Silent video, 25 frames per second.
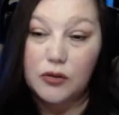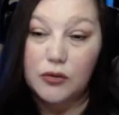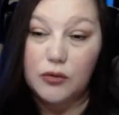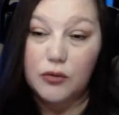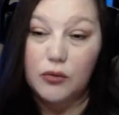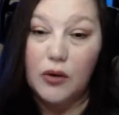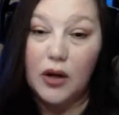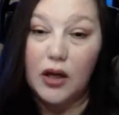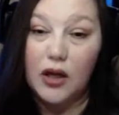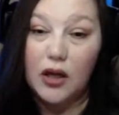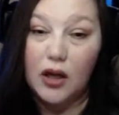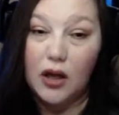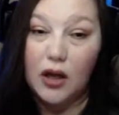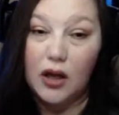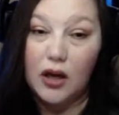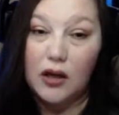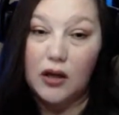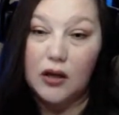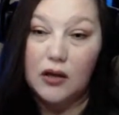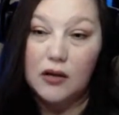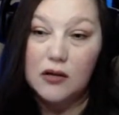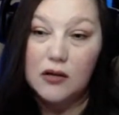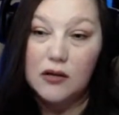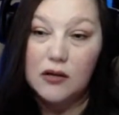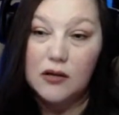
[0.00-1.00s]
to cut
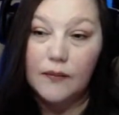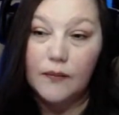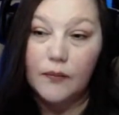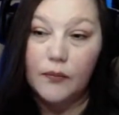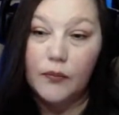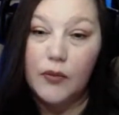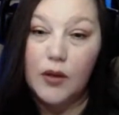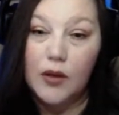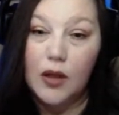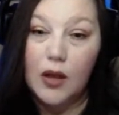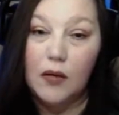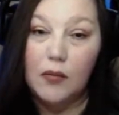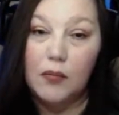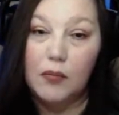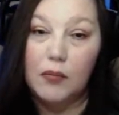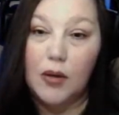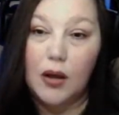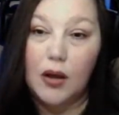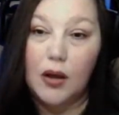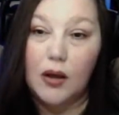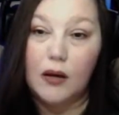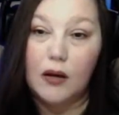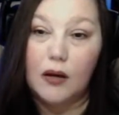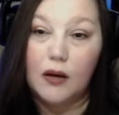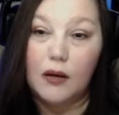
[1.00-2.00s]
it.
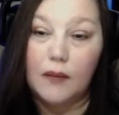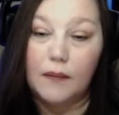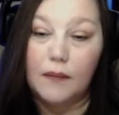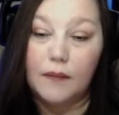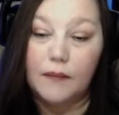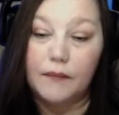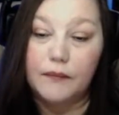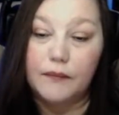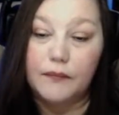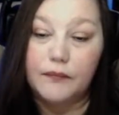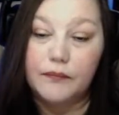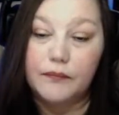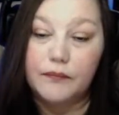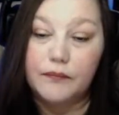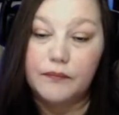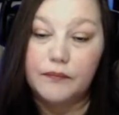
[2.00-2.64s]
Um,